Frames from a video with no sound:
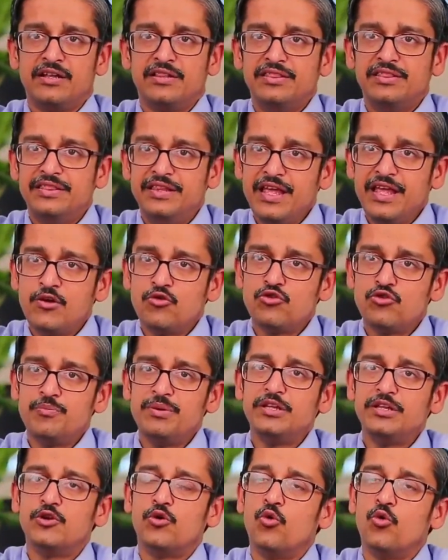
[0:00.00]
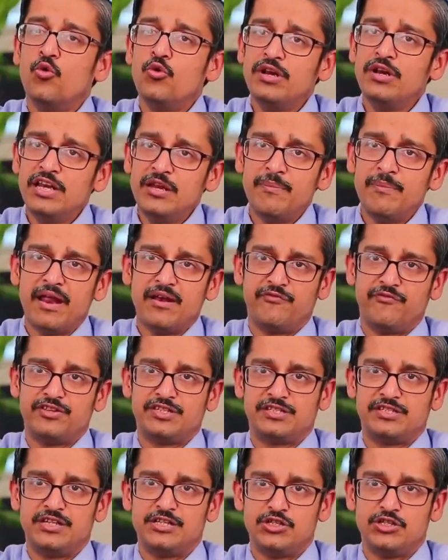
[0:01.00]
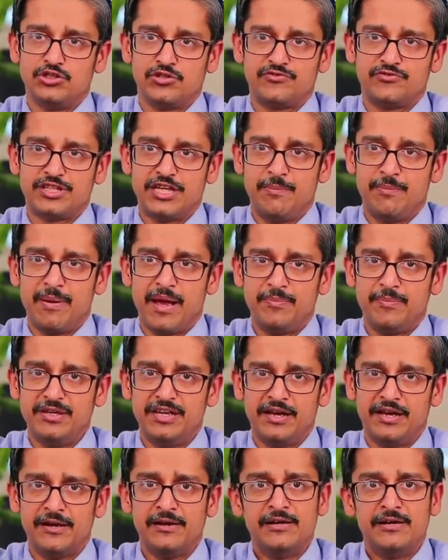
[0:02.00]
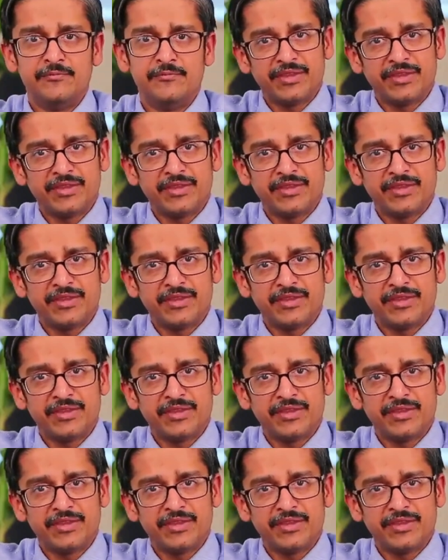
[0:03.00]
They could be the only manifestations of sleep apnea,